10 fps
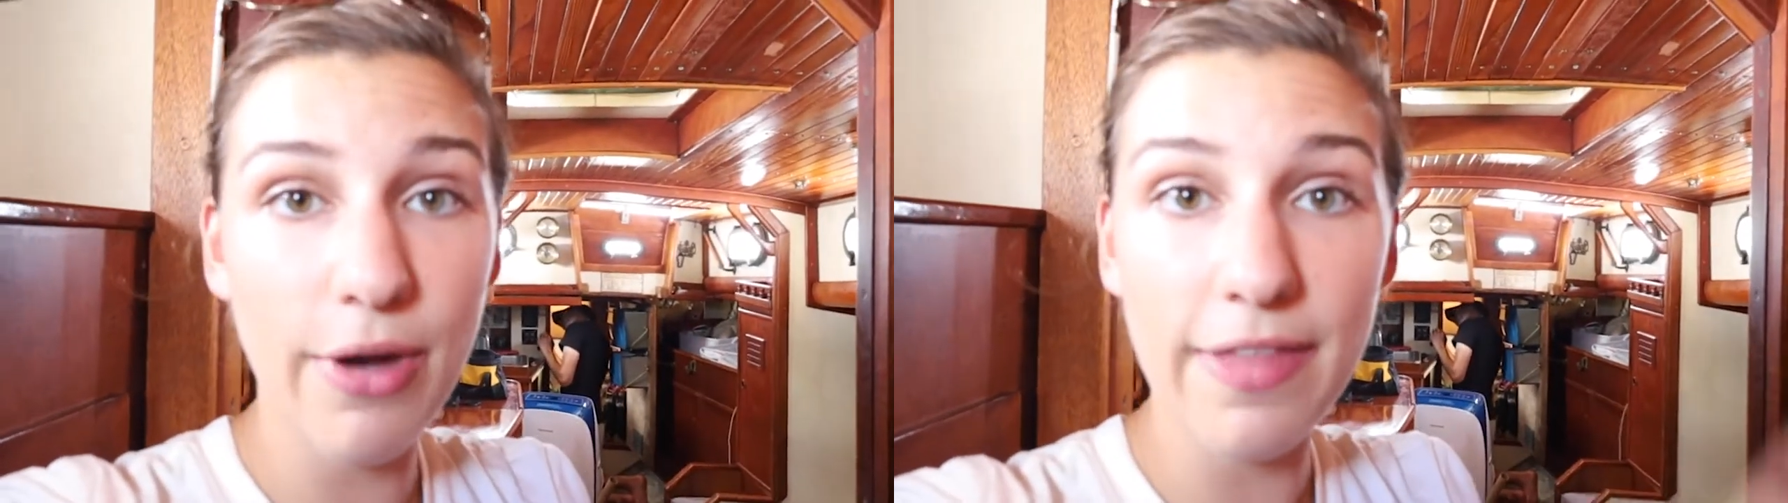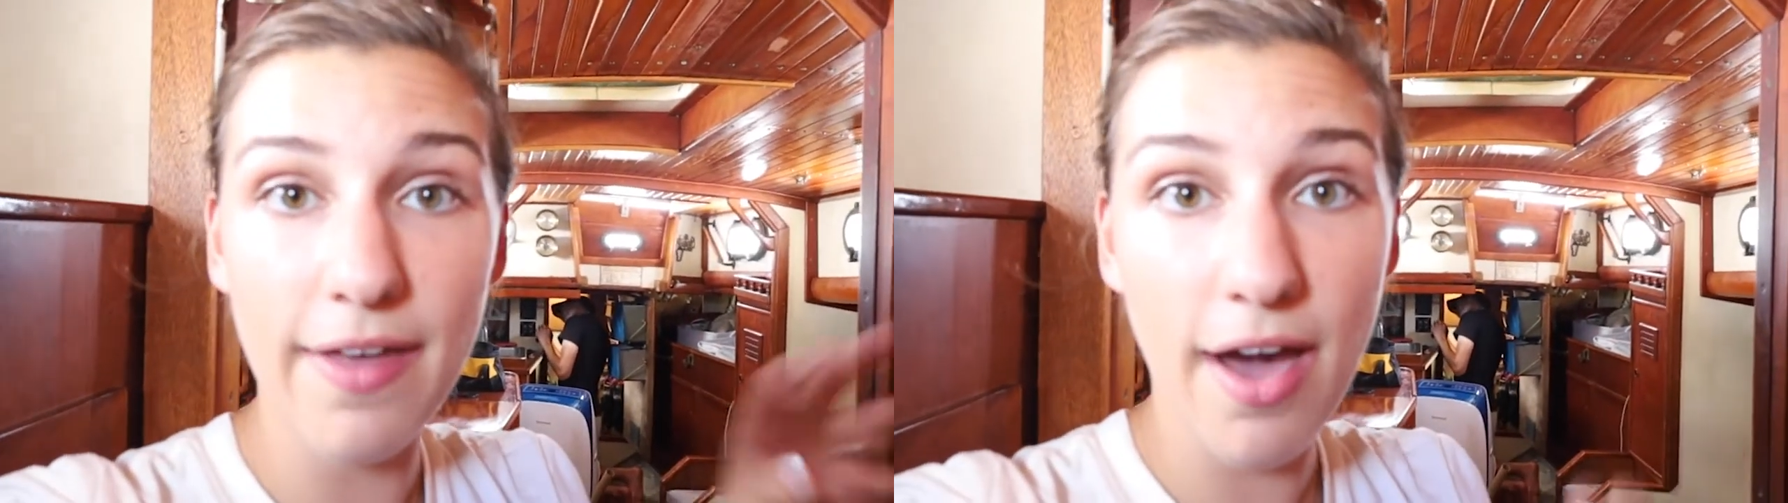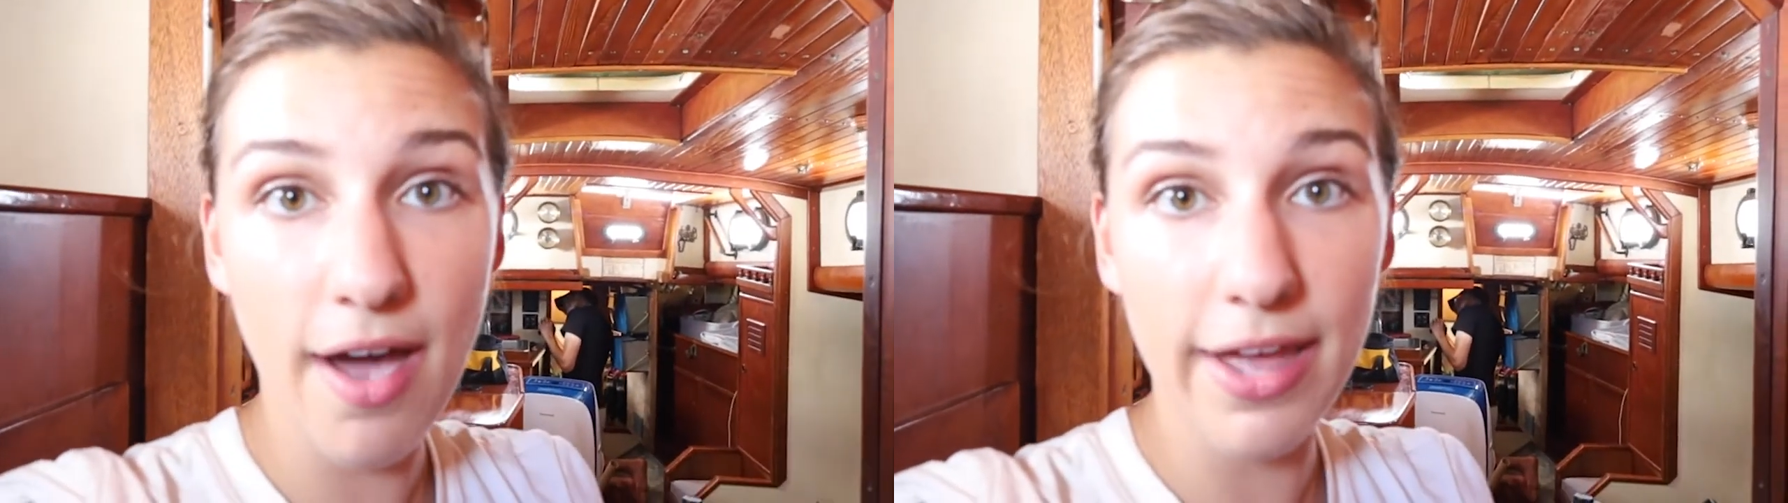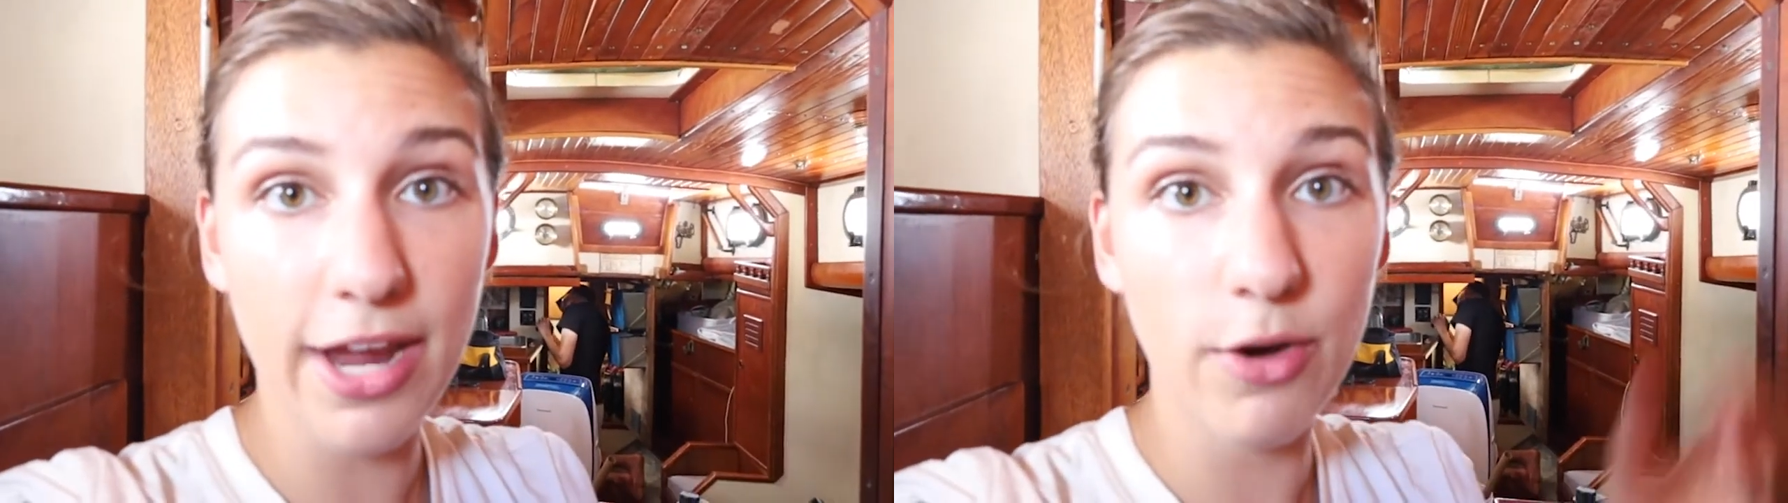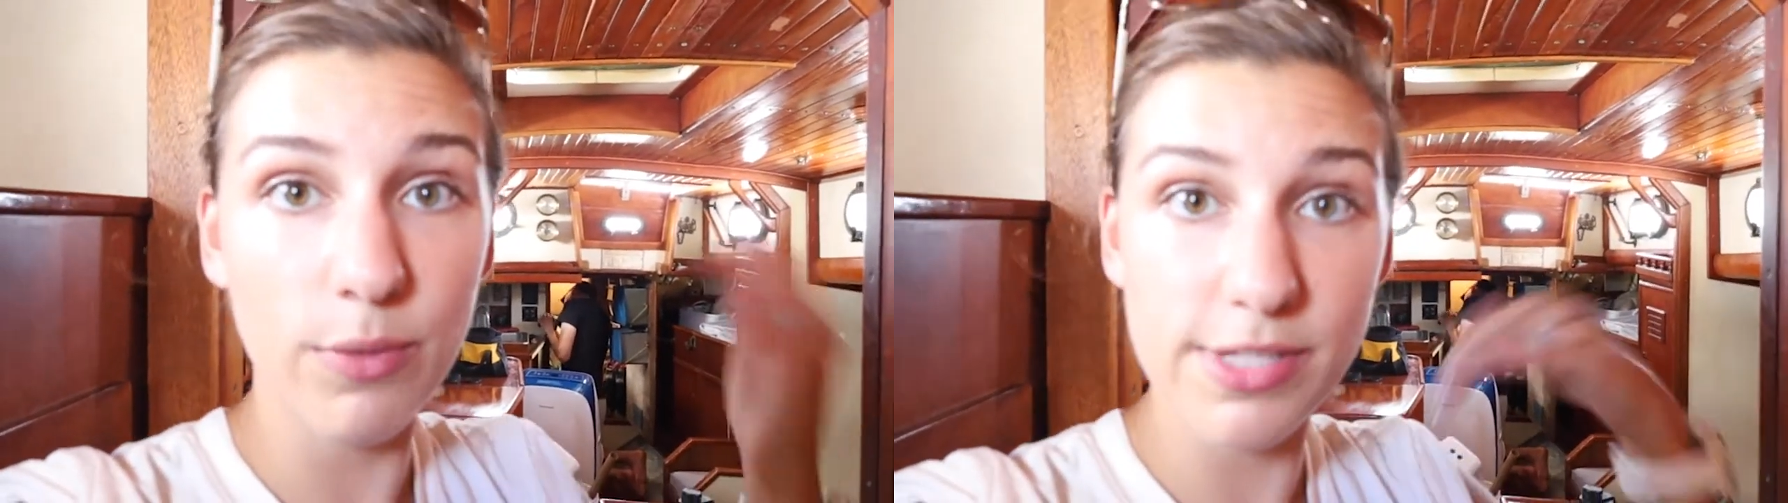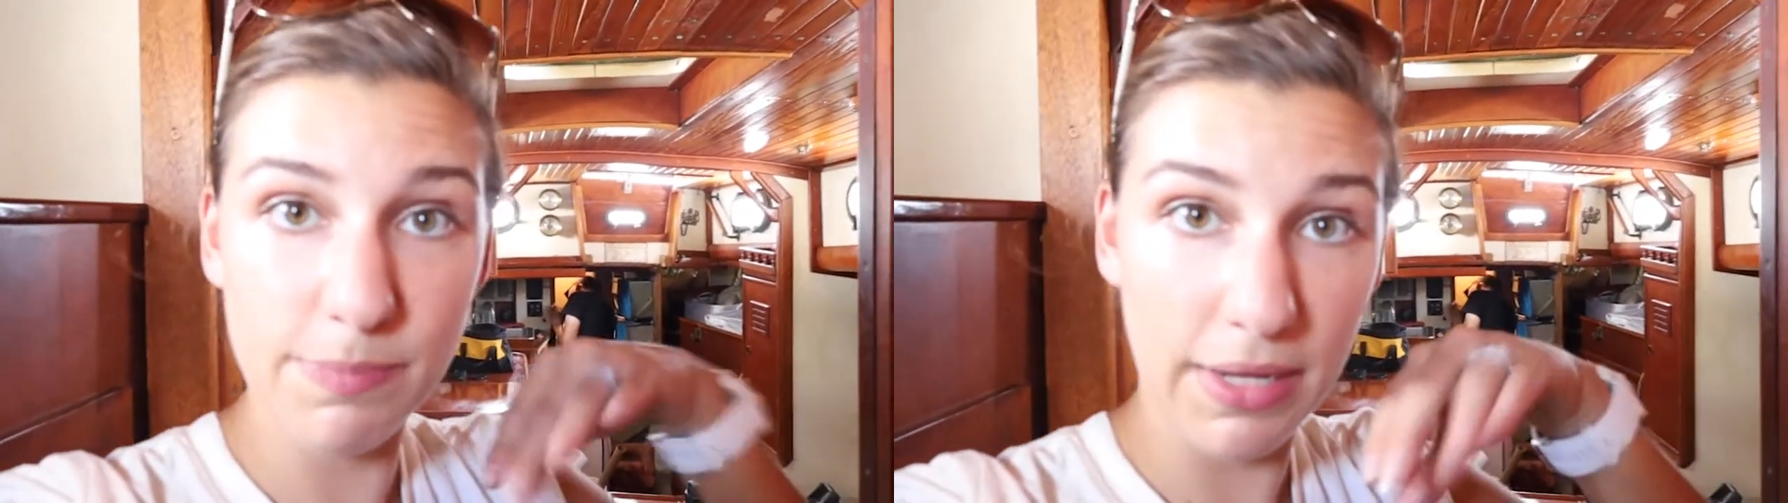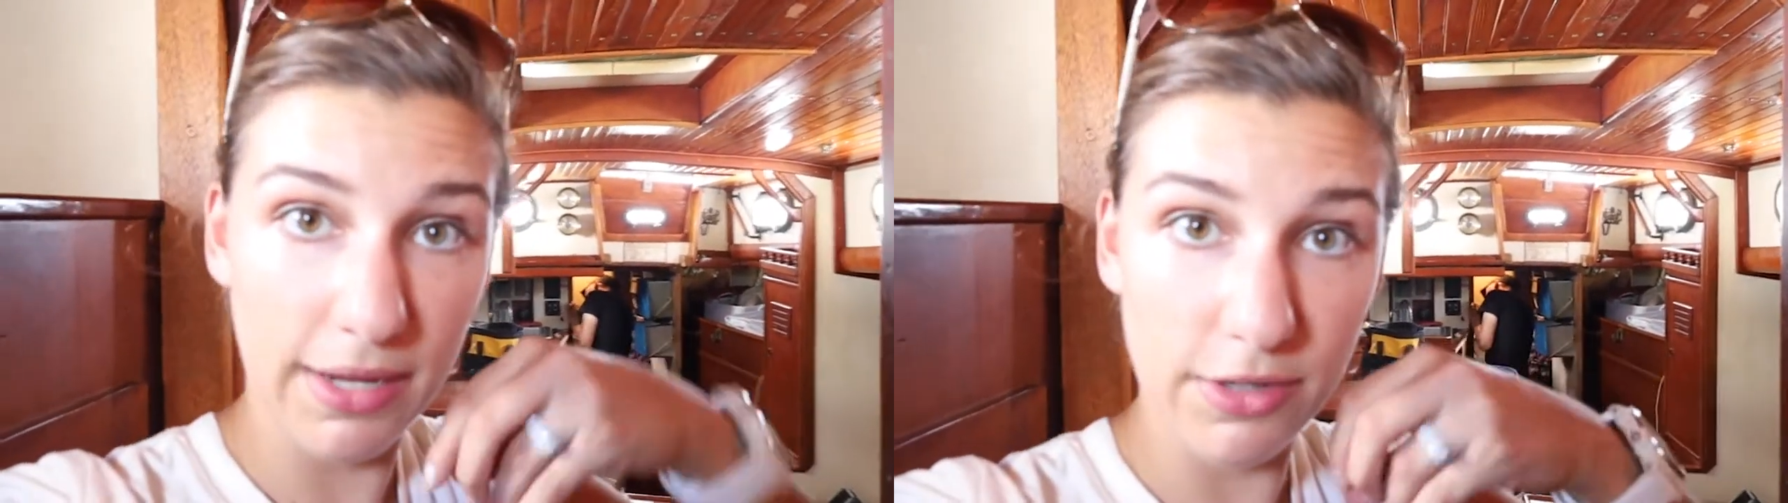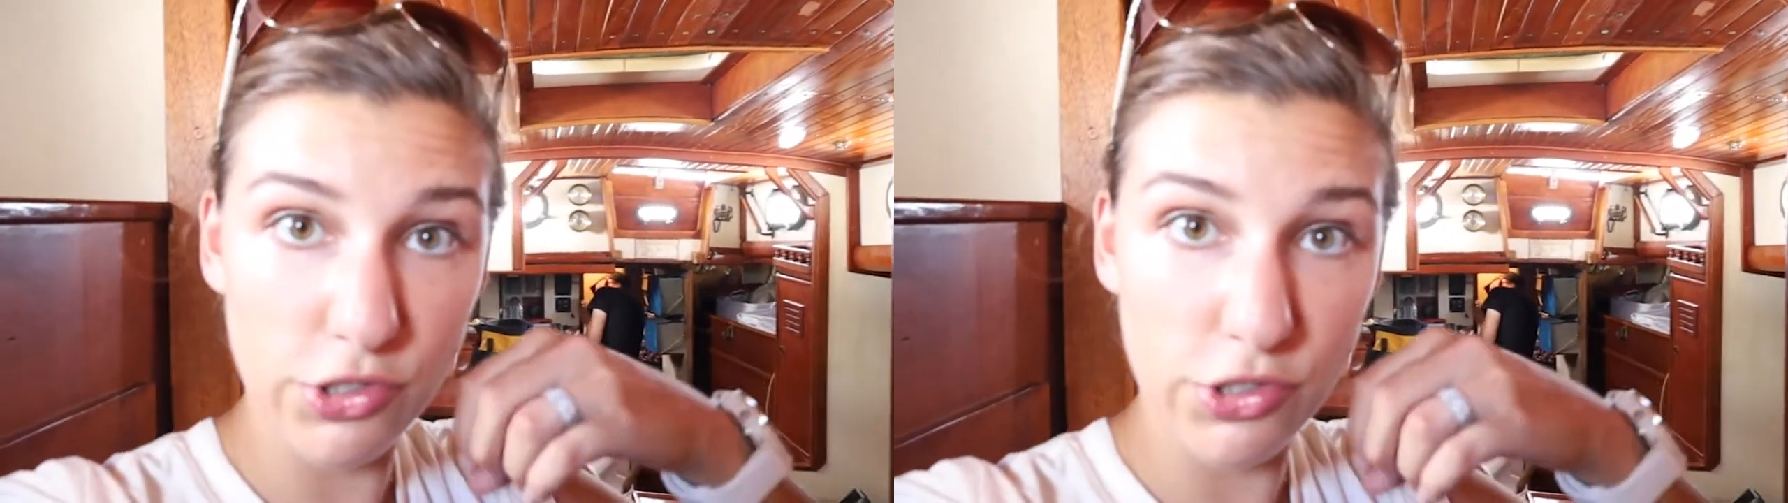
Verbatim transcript: and the hot air was being